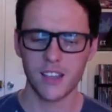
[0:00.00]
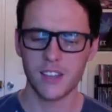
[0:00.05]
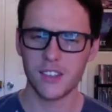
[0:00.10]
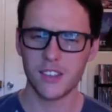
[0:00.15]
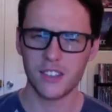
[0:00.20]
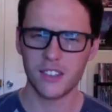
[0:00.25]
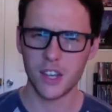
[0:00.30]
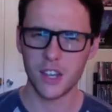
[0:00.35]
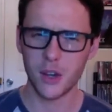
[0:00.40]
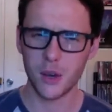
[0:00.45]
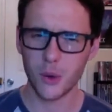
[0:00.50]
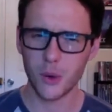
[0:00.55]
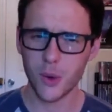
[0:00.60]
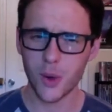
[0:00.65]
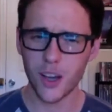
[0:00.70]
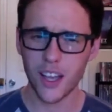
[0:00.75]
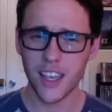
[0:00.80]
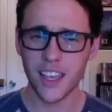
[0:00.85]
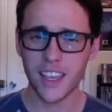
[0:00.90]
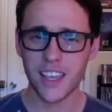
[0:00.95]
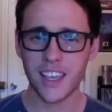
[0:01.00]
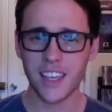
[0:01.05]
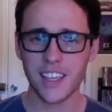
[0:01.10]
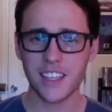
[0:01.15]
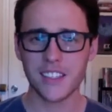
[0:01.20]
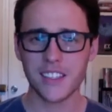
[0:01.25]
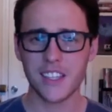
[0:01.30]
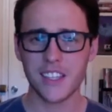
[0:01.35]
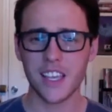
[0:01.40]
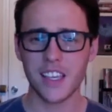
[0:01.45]
do
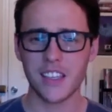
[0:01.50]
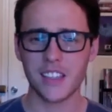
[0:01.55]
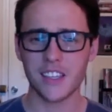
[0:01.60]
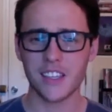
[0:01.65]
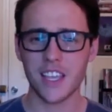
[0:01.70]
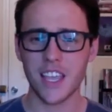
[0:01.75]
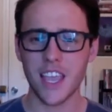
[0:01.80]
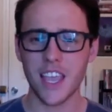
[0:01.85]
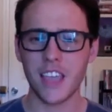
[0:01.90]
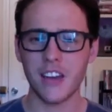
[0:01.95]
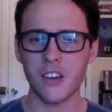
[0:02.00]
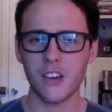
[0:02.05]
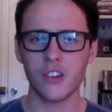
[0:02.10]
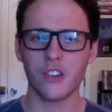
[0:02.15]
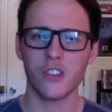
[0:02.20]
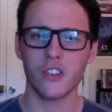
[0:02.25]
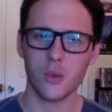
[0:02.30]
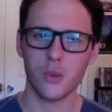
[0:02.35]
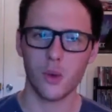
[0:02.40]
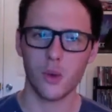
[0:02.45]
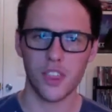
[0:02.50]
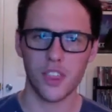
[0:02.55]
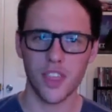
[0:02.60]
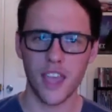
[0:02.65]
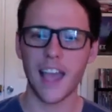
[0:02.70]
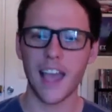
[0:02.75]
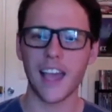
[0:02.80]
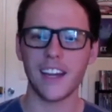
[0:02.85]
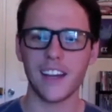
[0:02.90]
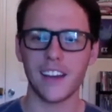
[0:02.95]
is his energy with
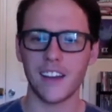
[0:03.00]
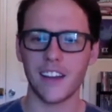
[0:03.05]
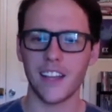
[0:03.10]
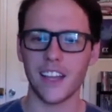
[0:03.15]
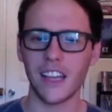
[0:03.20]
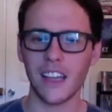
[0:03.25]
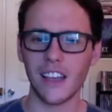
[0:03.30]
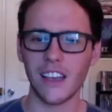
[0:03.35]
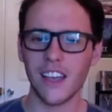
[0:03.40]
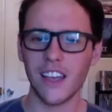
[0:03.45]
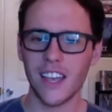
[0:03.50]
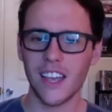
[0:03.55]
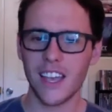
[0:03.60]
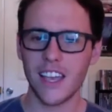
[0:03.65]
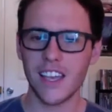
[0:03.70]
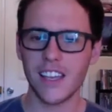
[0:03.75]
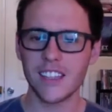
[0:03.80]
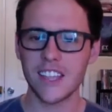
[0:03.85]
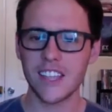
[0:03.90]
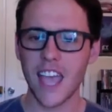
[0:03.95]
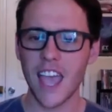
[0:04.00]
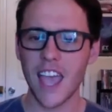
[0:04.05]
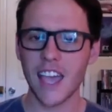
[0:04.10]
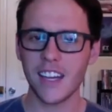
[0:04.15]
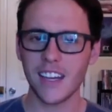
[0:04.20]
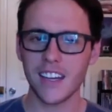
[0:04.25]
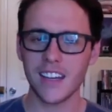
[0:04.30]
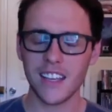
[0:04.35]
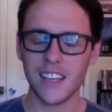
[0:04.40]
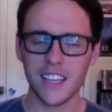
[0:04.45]
editing. His
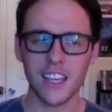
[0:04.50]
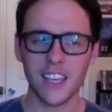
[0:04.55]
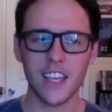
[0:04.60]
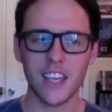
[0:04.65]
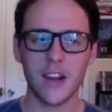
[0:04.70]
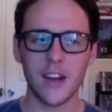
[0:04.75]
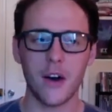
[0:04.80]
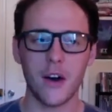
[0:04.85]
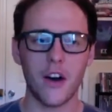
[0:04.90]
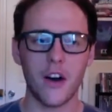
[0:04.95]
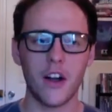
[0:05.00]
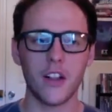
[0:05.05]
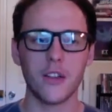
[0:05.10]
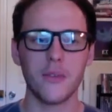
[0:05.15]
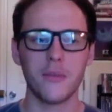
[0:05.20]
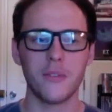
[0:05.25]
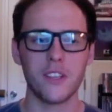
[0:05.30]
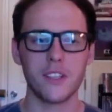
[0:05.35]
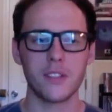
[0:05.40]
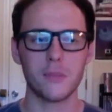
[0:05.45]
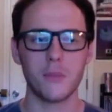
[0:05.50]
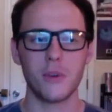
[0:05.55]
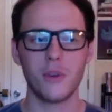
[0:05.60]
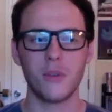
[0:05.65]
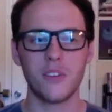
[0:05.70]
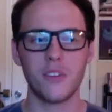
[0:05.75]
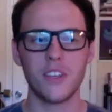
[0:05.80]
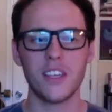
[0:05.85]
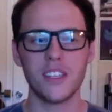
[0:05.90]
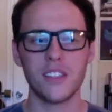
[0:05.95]
editing in all of his
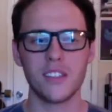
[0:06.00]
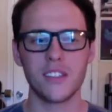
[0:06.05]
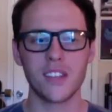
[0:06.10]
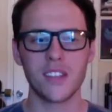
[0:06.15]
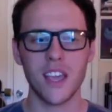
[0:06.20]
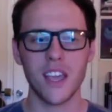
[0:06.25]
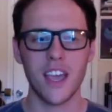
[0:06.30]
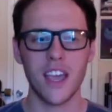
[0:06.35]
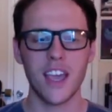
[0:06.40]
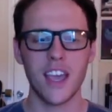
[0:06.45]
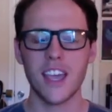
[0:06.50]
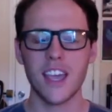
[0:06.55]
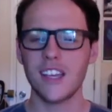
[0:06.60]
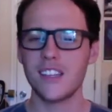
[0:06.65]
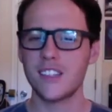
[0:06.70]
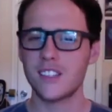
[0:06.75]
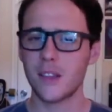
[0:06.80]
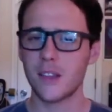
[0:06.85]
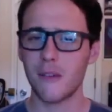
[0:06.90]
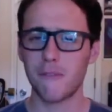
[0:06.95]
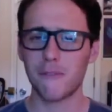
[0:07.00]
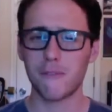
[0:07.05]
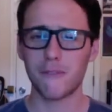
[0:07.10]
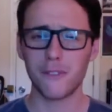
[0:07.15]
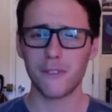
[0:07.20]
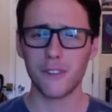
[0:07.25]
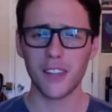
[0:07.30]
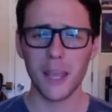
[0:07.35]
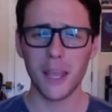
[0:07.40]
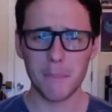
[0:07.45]
movies is
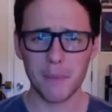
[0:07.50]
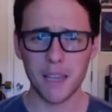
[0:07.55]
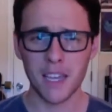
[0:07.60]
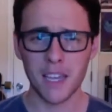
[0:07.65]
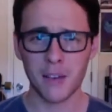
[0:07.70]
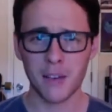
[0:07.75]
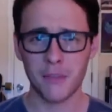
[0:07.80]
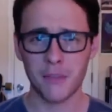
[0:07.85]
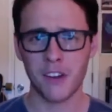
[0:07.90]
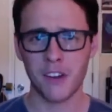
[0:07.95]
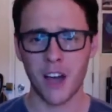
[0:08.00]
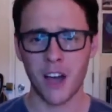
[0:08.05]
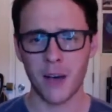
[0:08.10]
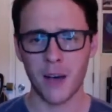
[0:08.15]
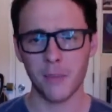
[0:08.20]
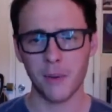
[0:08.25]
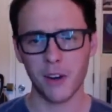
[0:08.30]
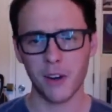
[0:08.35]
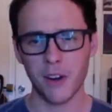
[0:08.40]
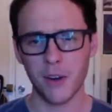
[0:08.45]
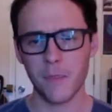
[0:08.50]
flipping phenomenal.